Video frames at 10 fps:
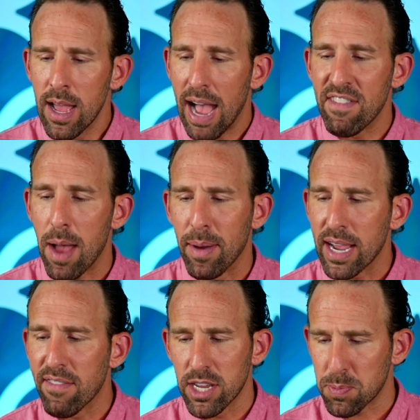I've not been
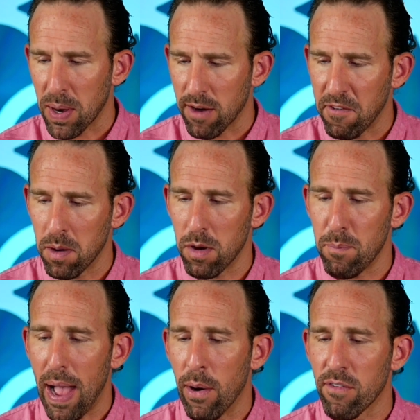given a spirit of fear, but
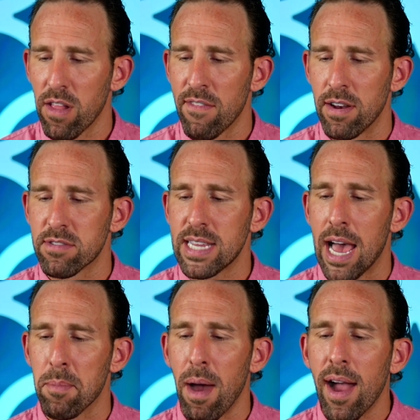of power of love and of
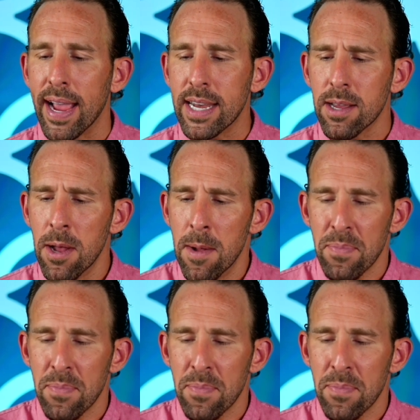sound mind,